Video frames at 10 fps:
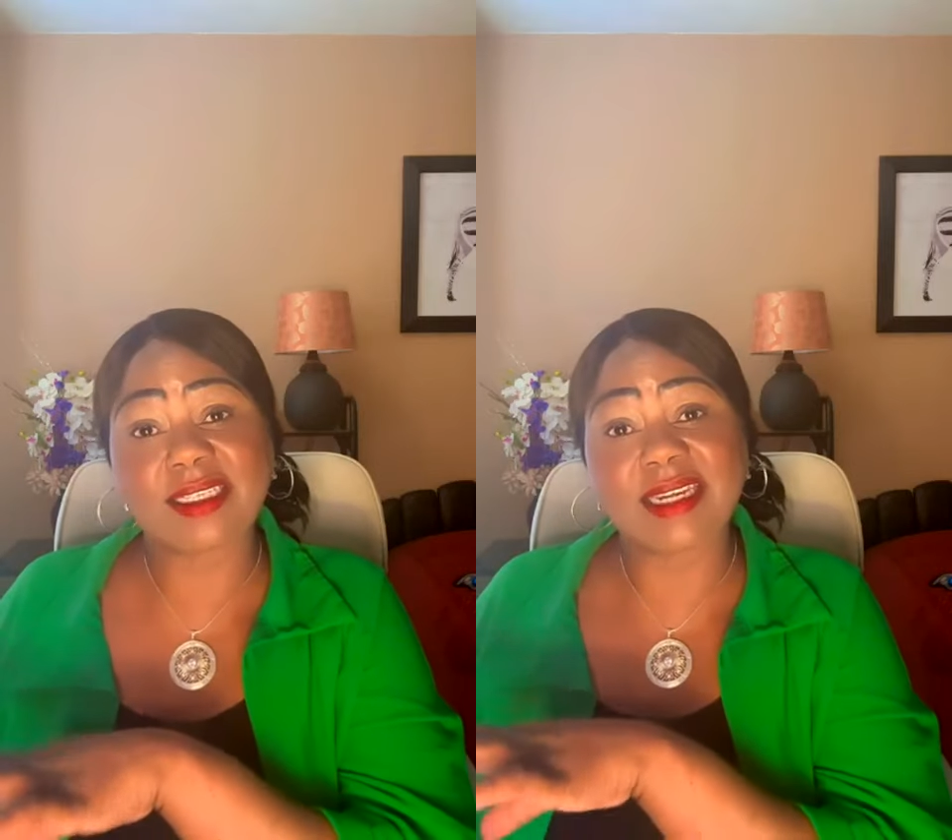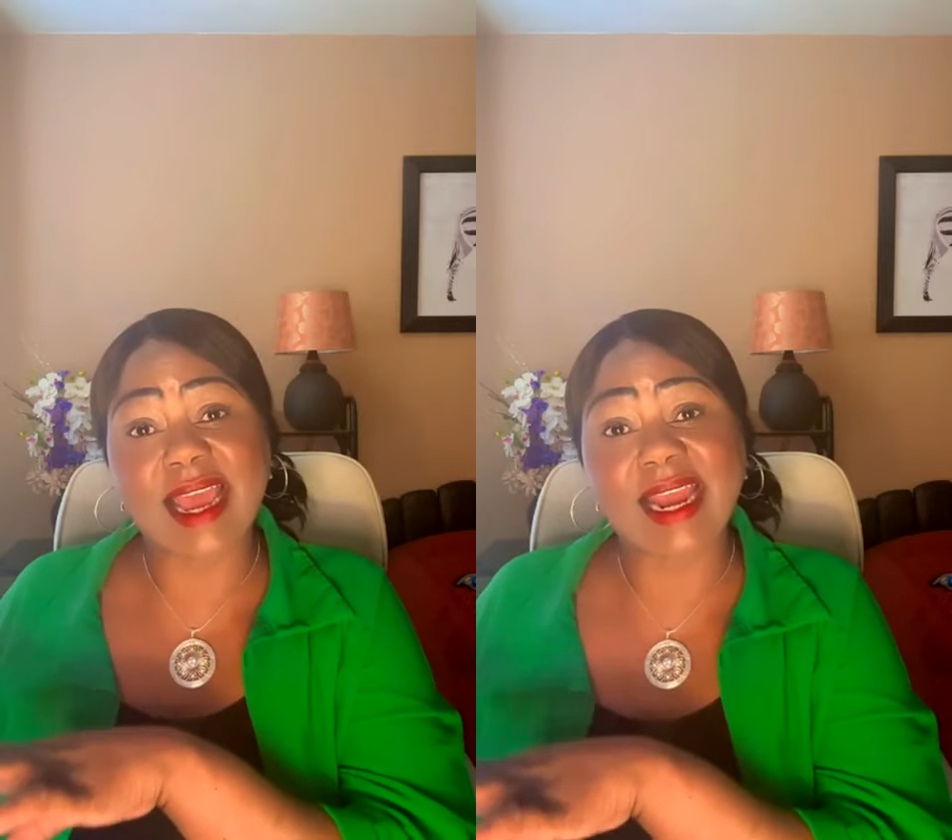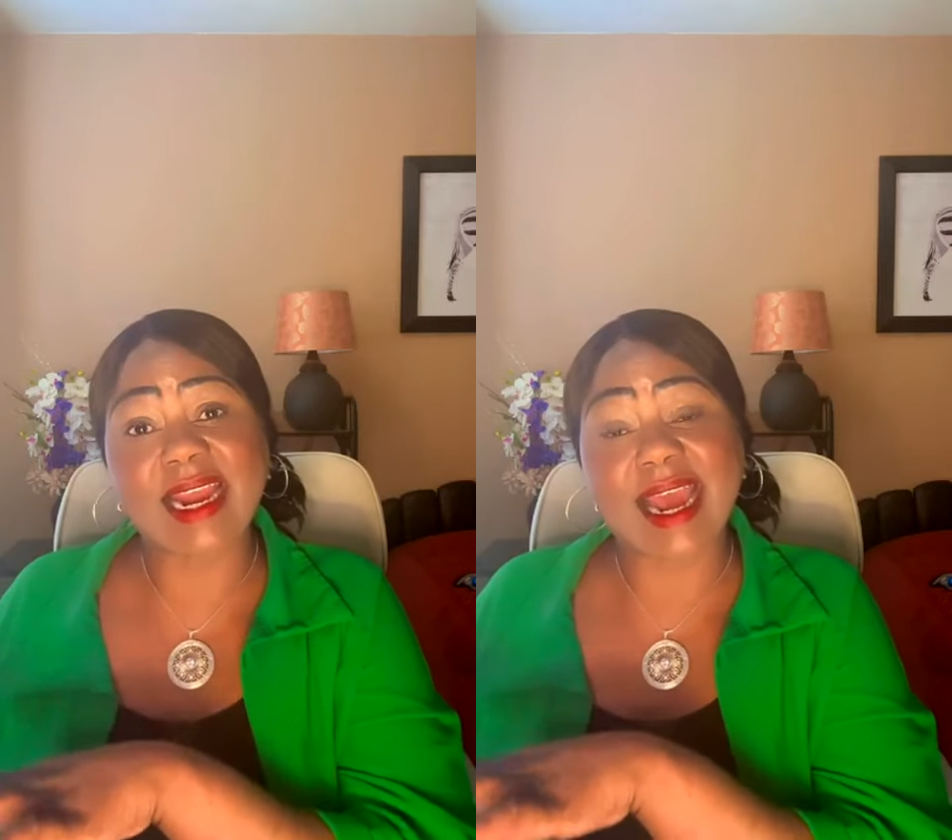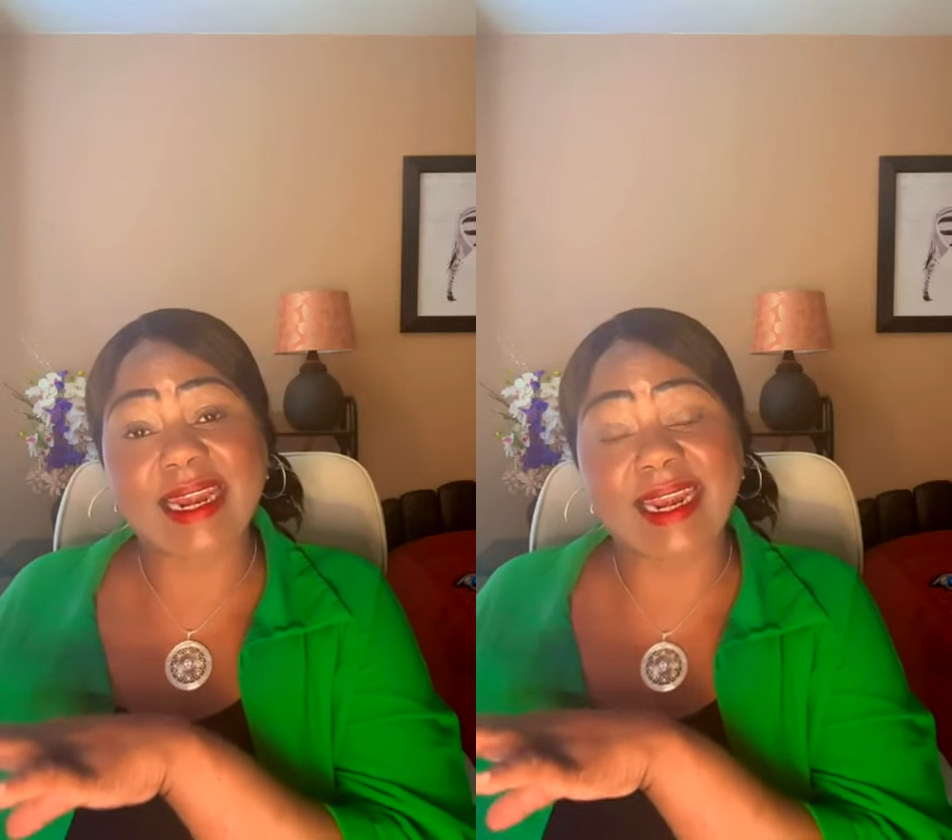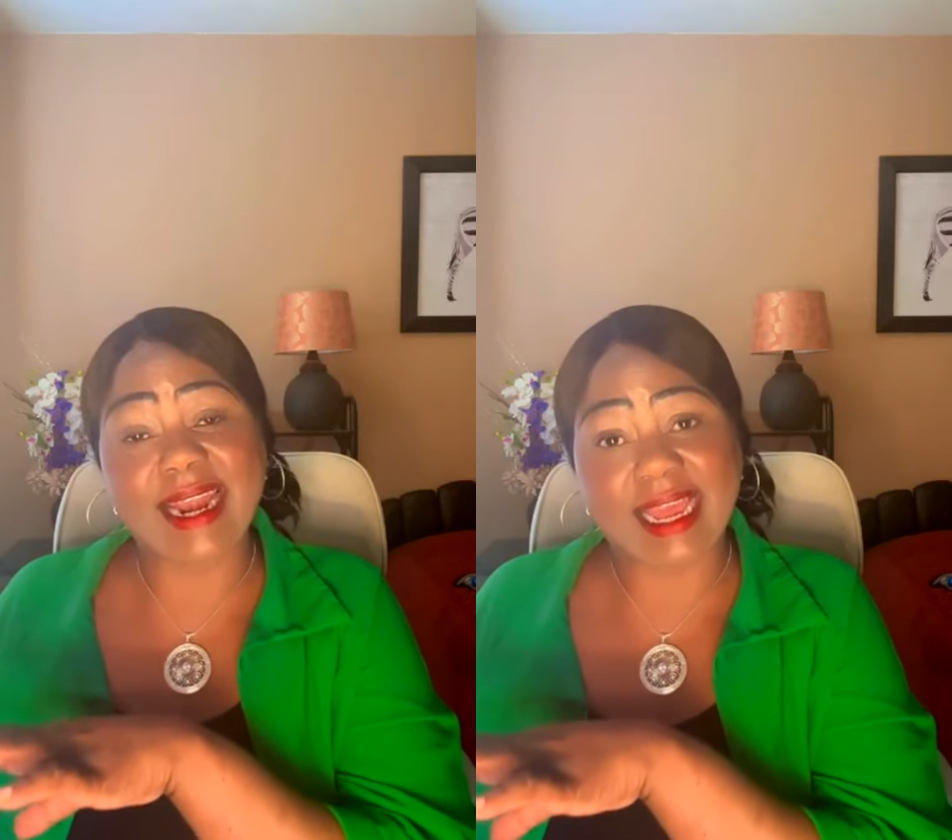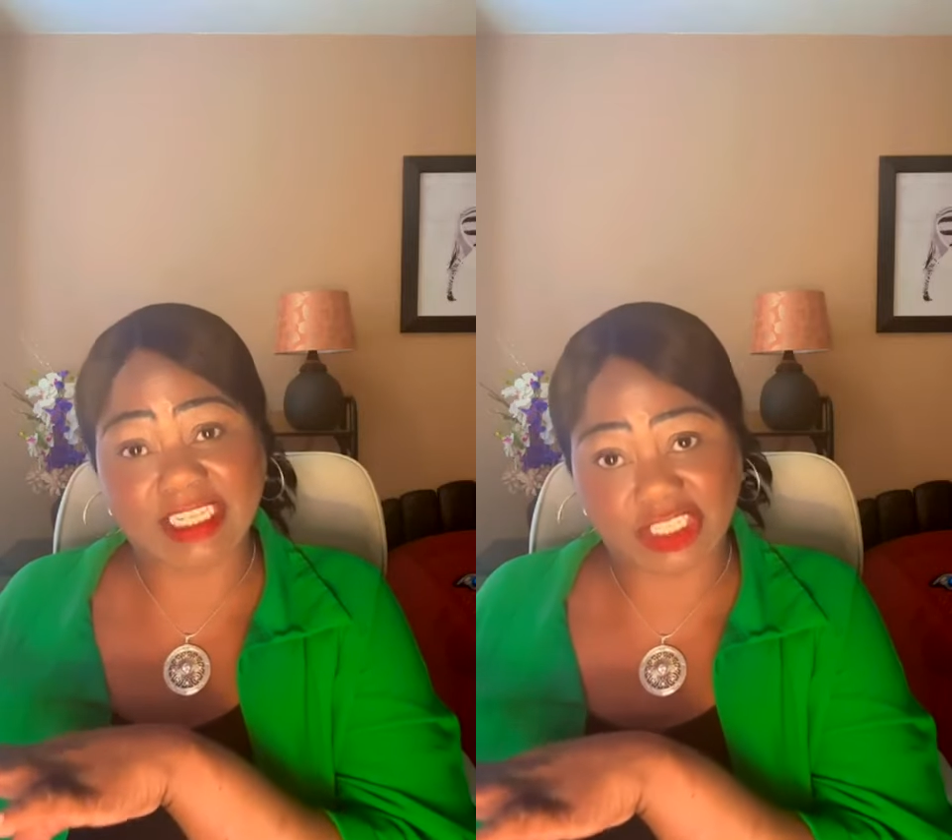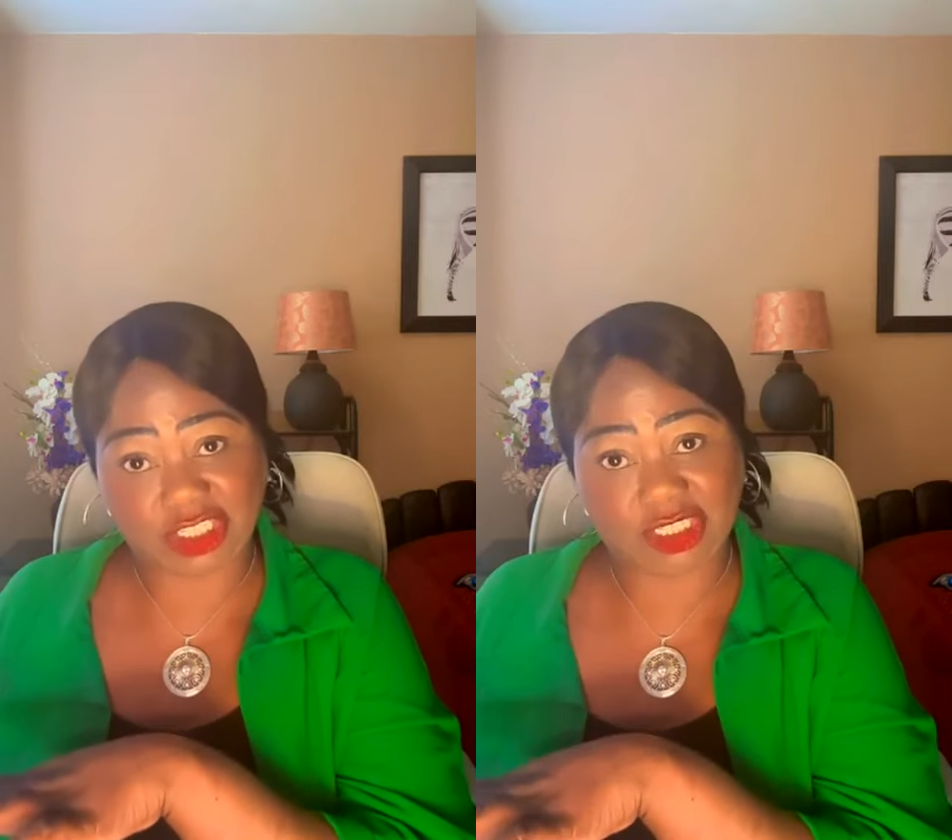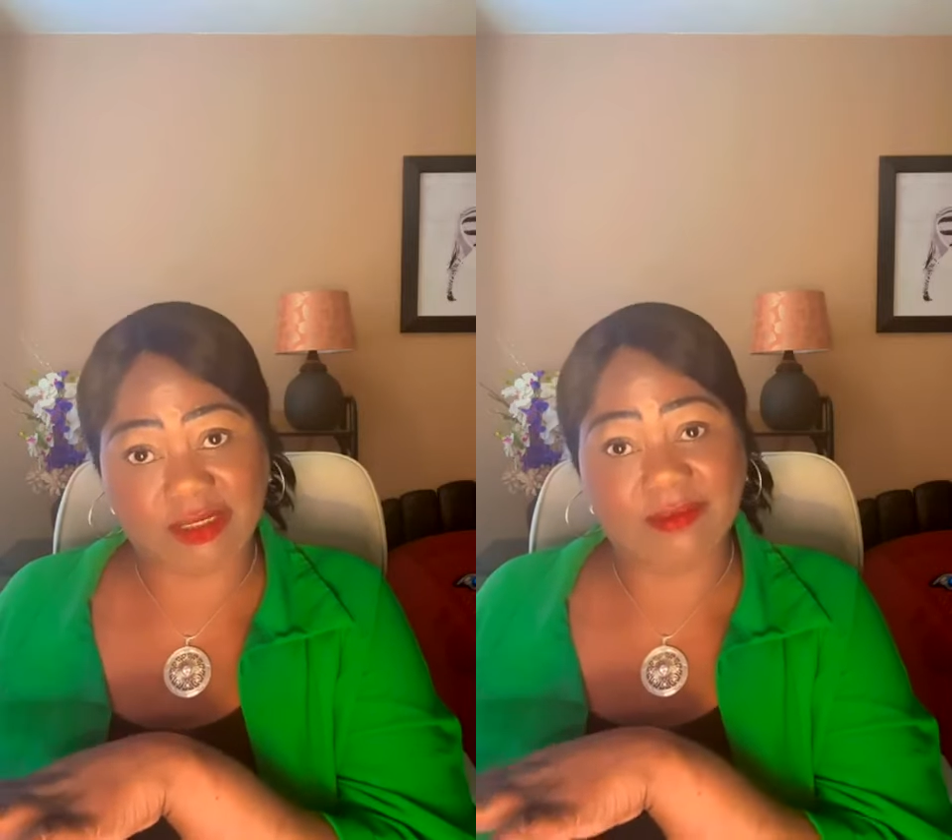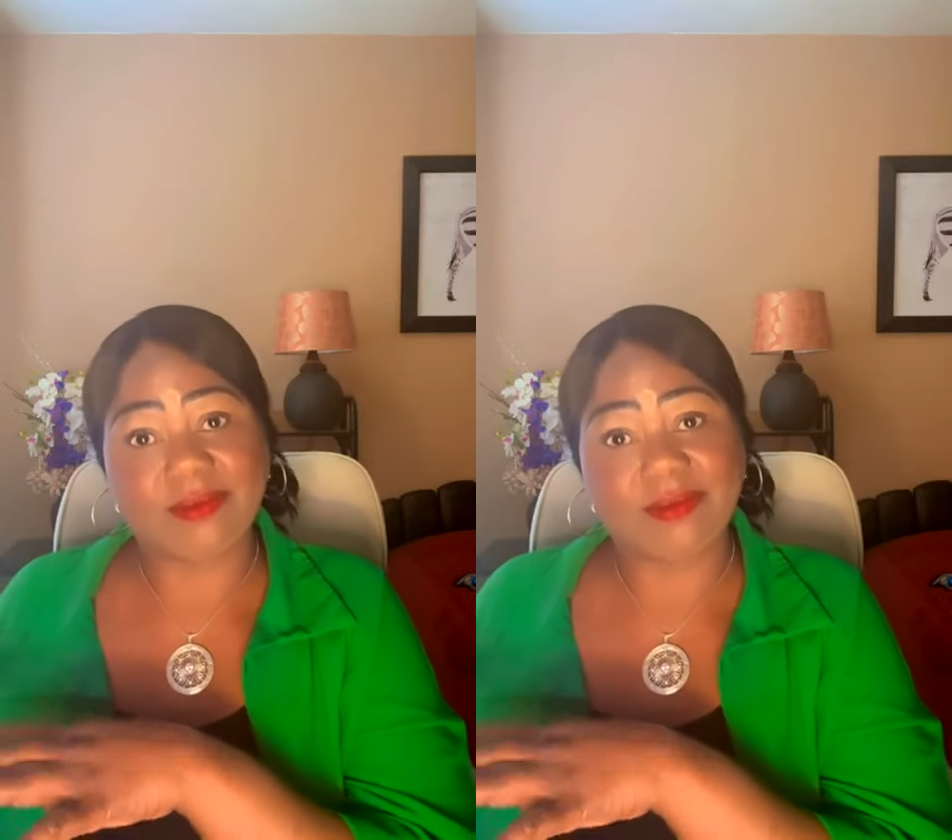snack, and lunch.